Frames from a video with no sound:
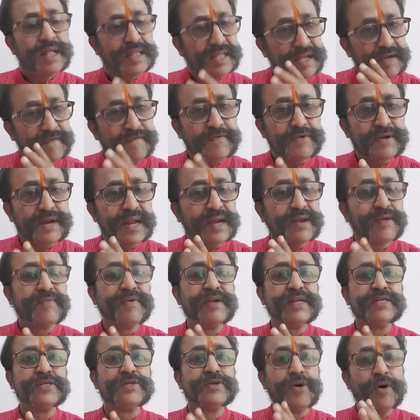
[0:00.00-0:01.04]
Therefore, I
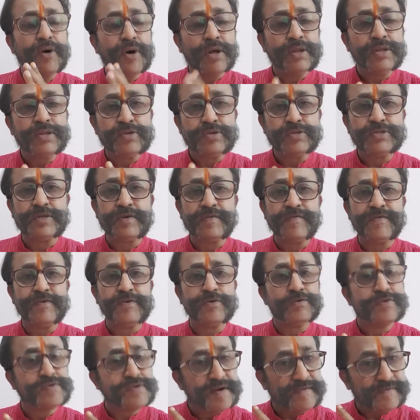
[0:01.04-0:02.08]
request all those of
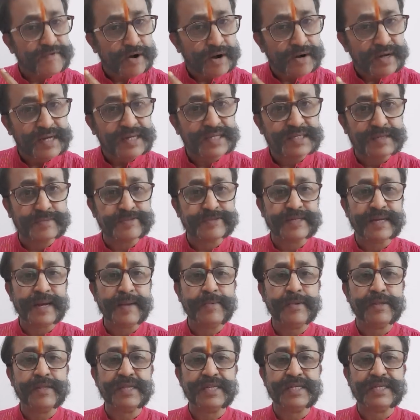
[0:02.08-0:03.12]
you who have not yet
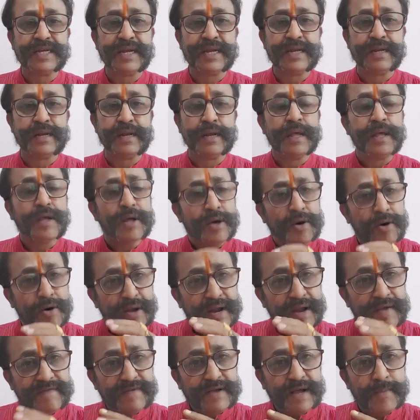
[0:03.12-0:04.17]
subscribed to the channel or
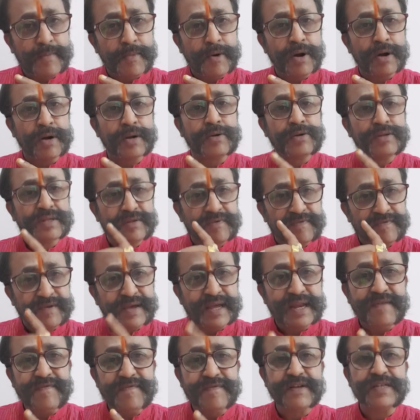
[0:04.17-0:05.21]
have come on to the
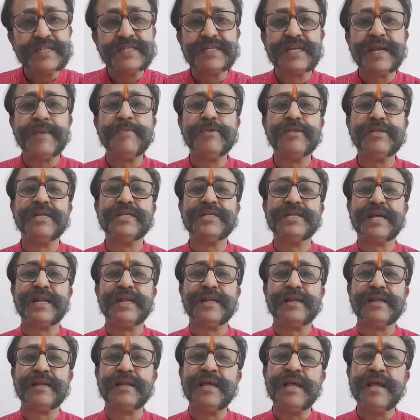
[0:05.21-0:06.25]
very first time to the
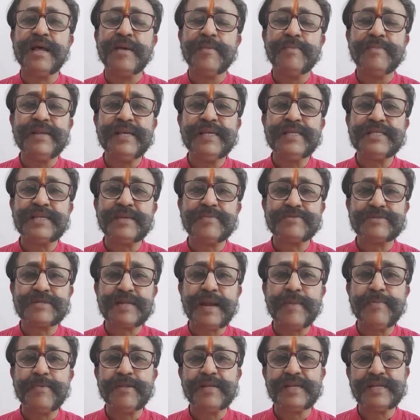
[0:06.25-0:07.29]
channel, please
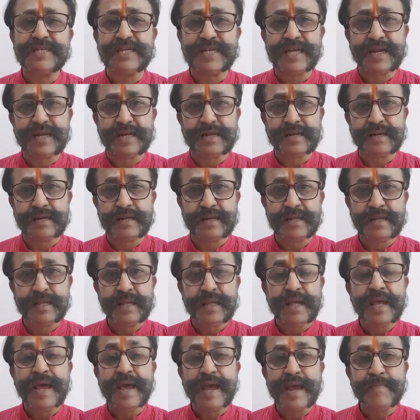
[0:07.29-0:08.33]
subscribe to the channel
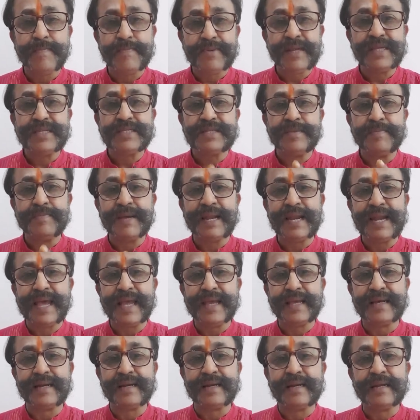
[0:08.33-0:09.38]
and press the bell
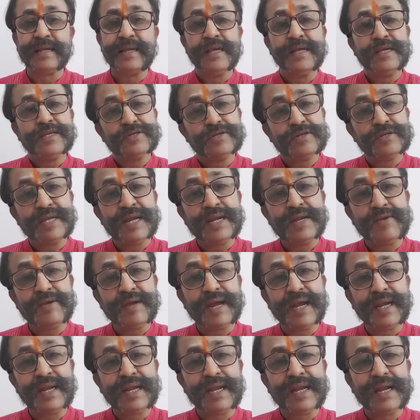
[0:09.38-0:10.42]
icon so that you
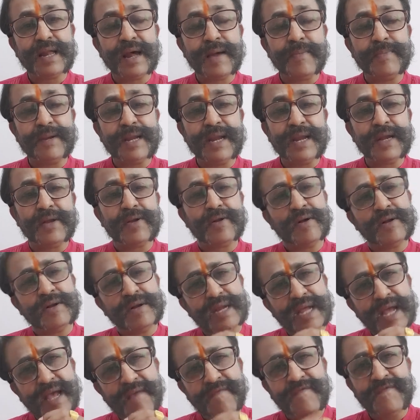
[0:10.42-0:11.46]
get an update
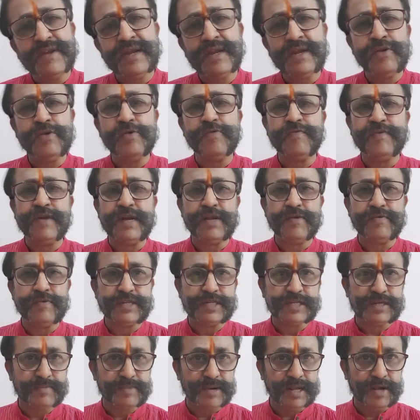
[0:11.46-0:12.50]
on every new video
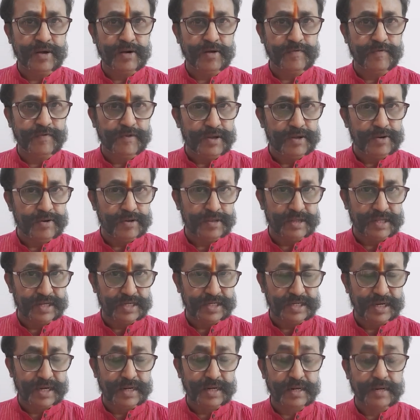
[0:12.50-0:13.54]
which I bring out for you on the
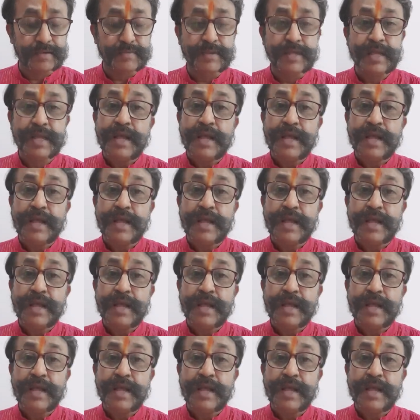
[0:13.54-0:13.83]
channel.